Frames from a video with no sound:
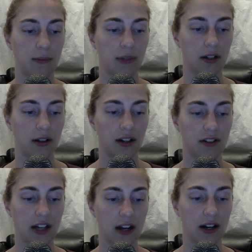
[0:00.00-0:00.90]
but Claire
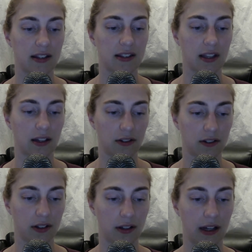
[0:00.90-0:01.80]
Danner had
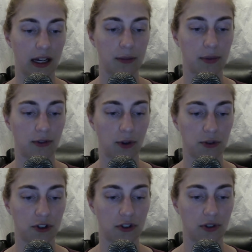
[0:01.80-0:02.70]
skills and
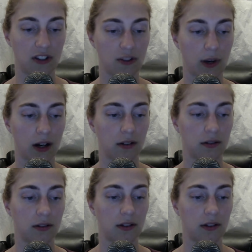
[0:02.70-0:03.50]
performed her duties well,